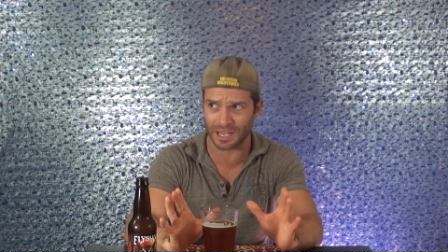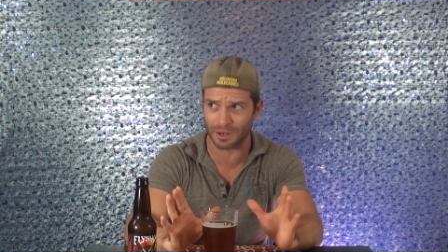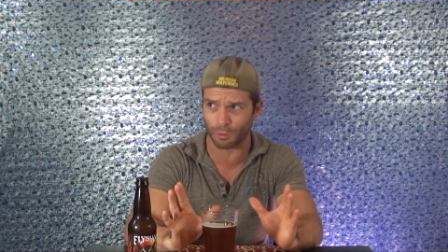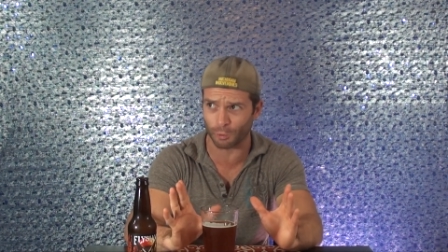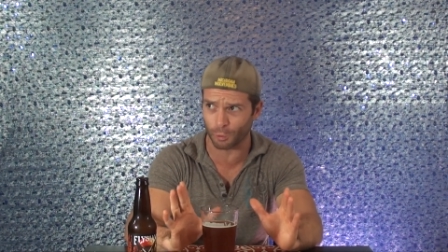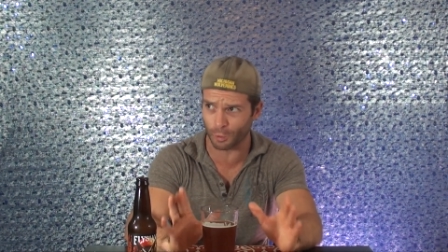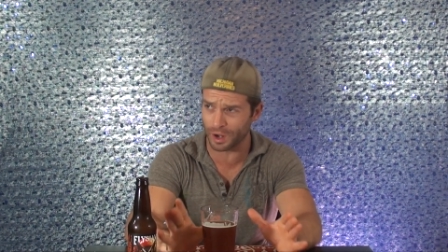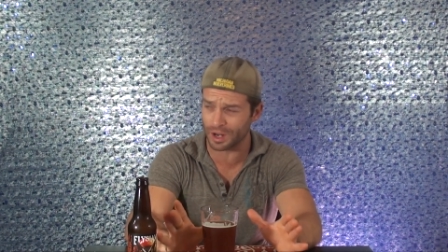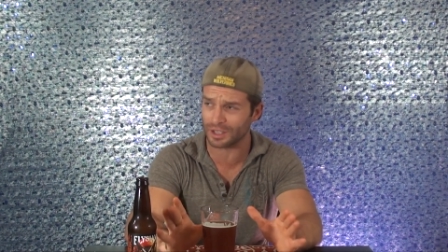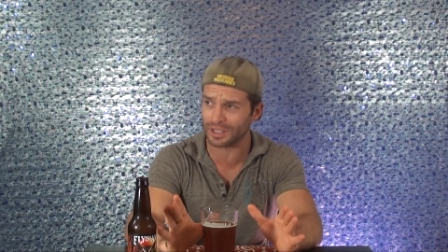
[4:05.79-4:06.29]

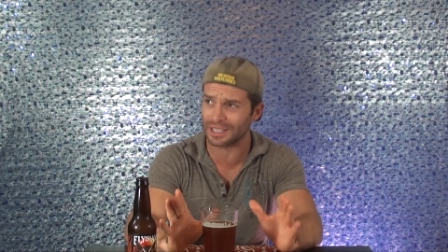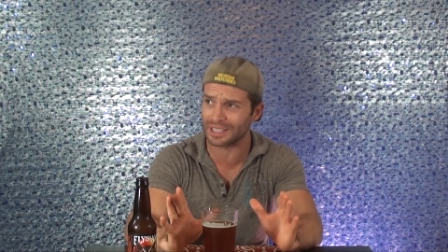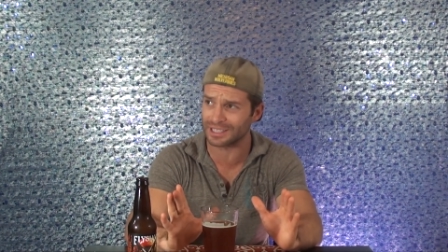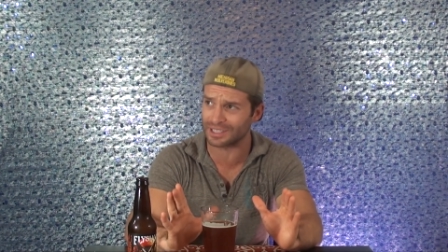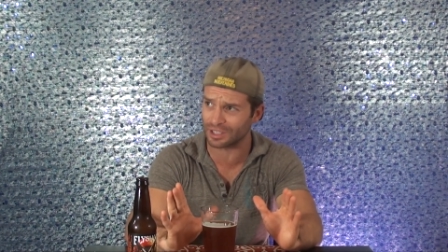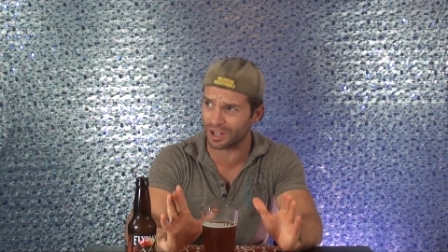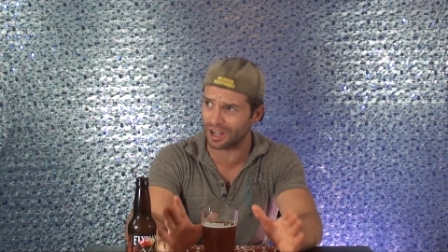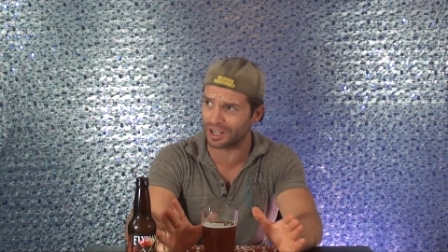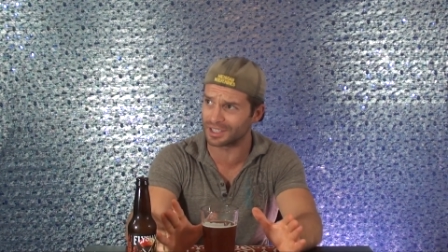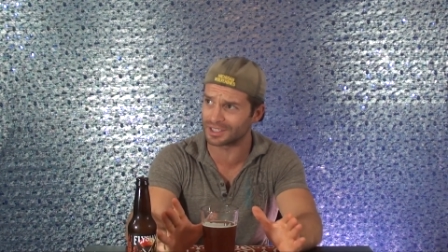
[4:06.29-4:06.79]
It really
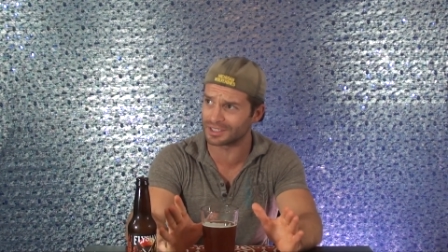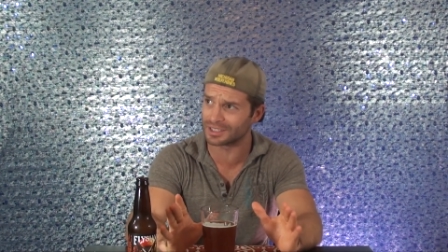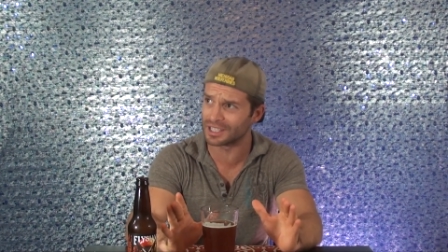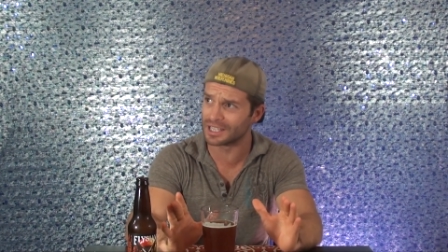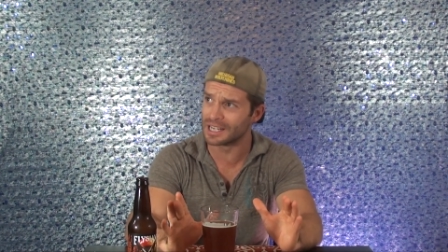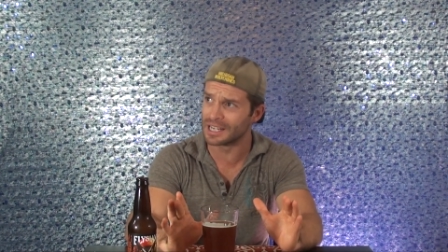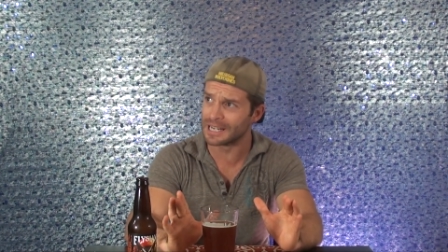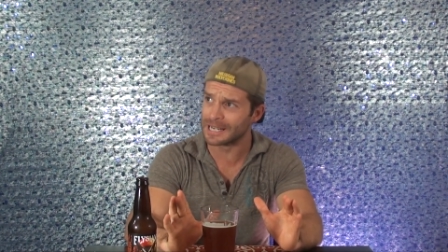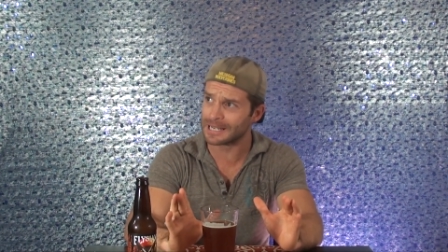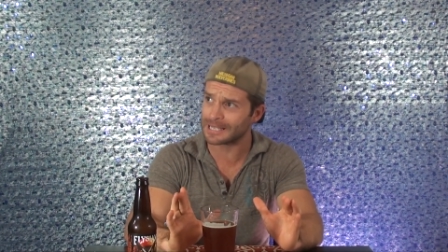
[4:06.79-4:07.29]
does
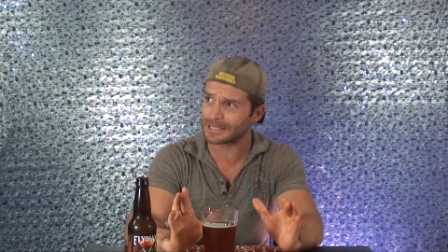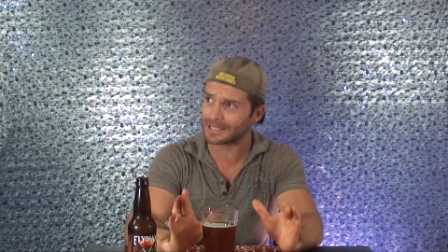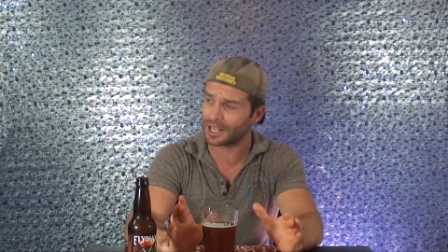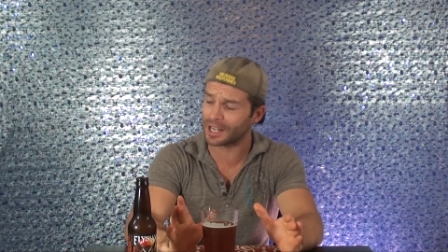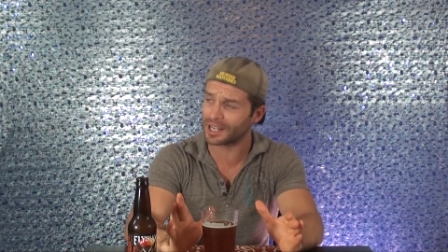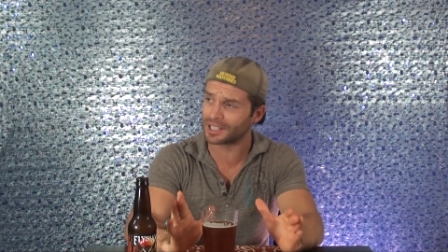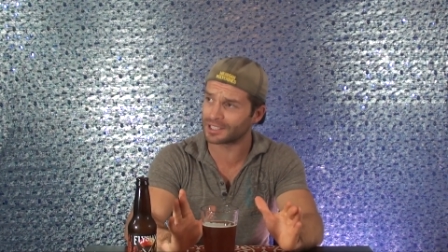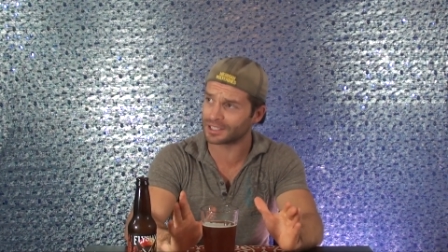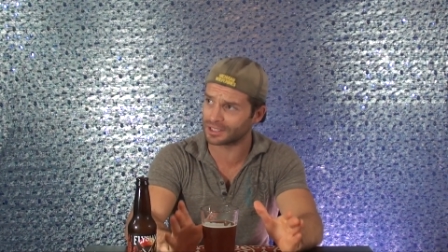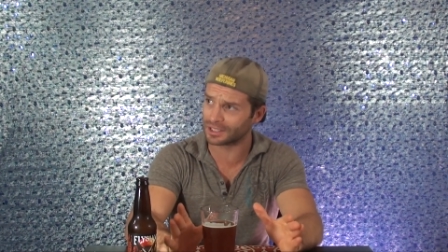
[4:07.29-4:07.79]

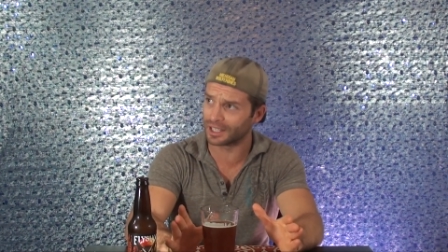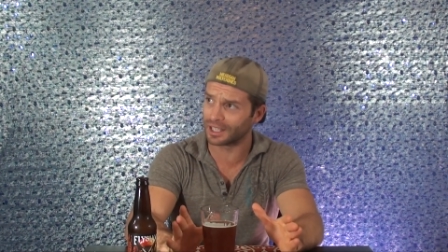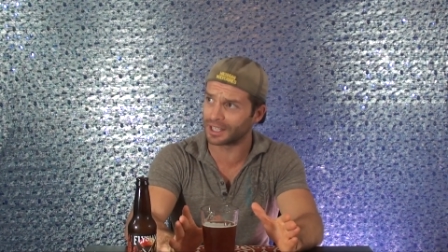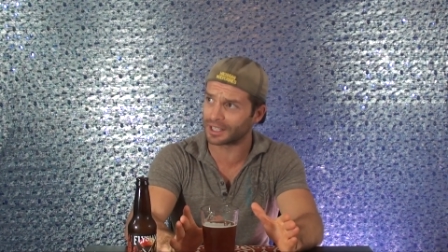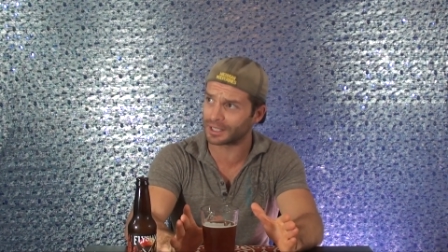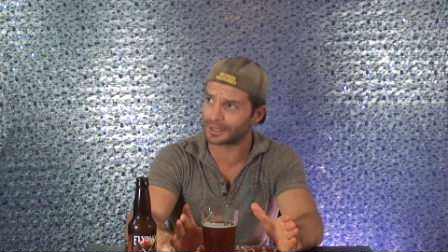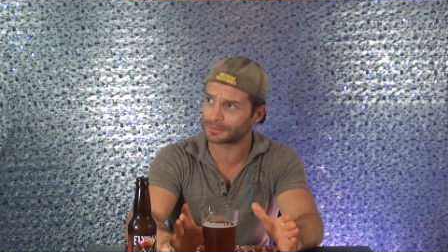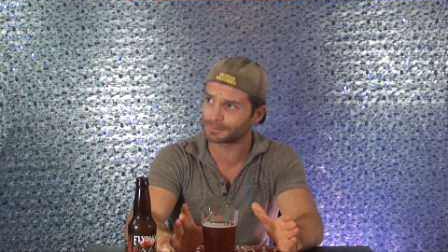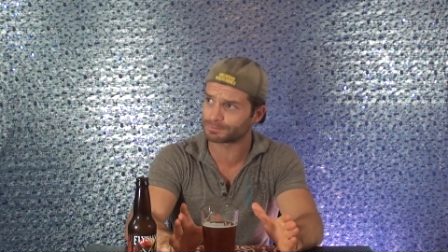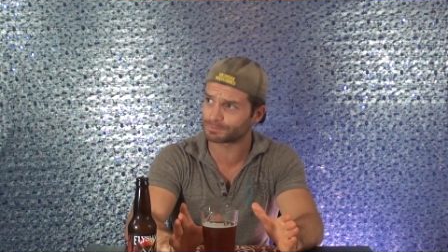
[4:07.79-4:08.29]
taste
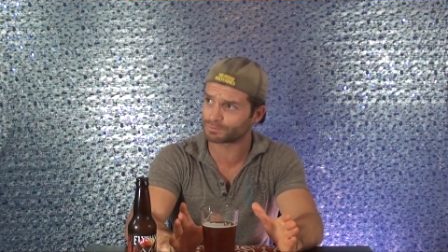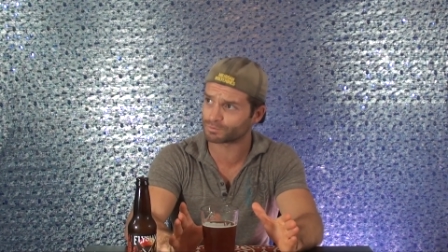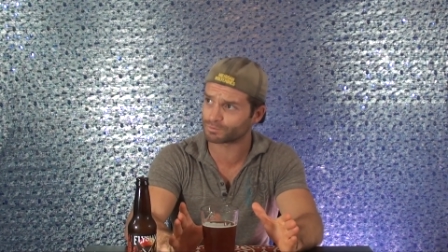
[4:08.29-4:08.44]
like